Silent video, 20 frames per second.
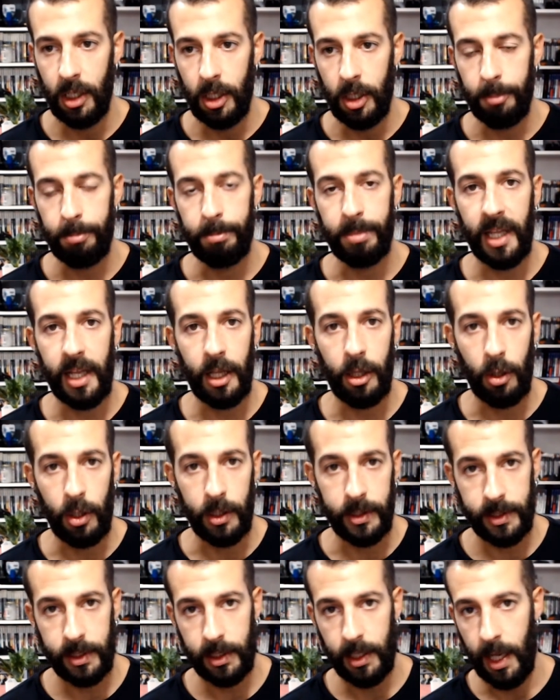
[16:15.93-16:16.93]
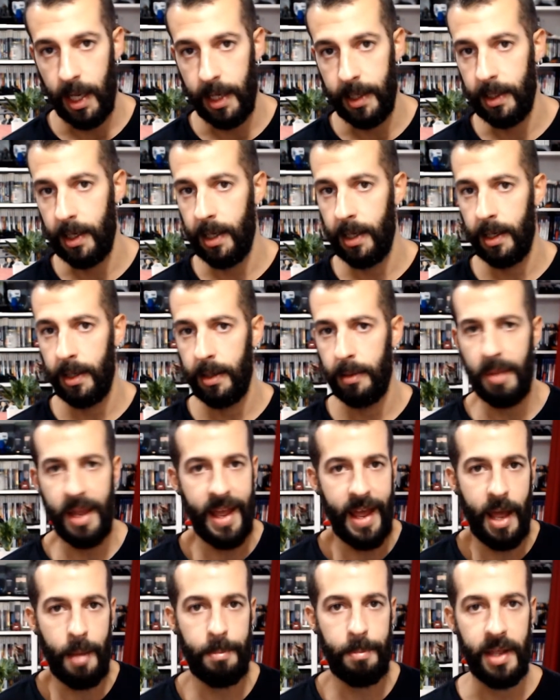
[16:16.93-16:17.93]
play a lot and be
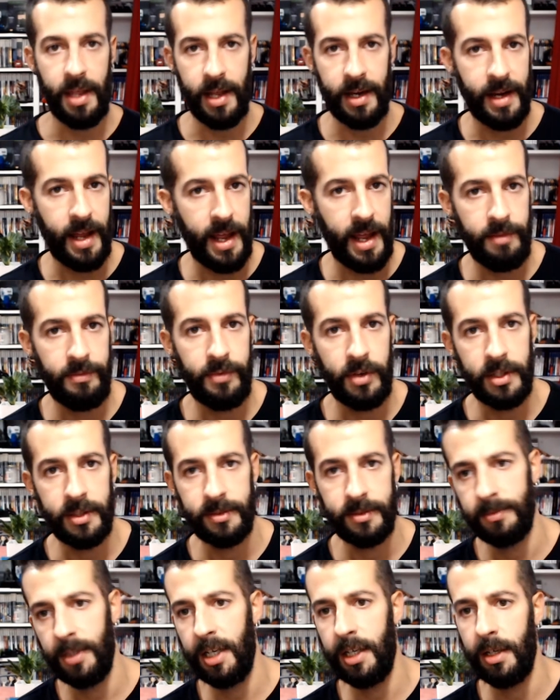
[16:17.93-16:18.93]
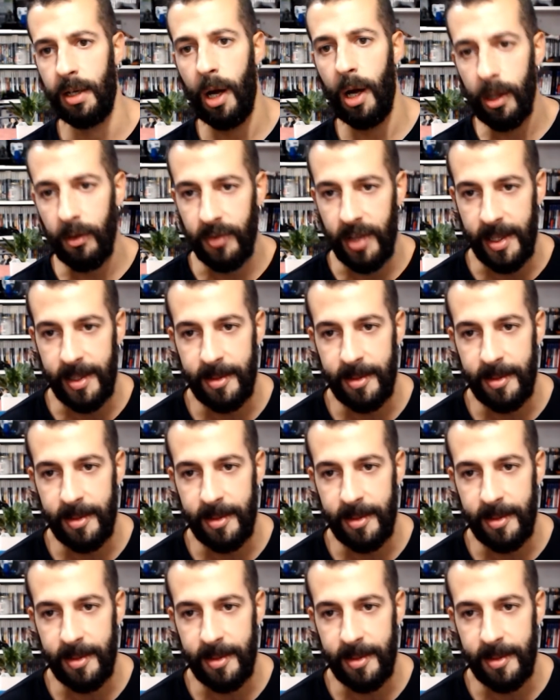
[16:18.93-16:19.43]
happy and have fun and all of that.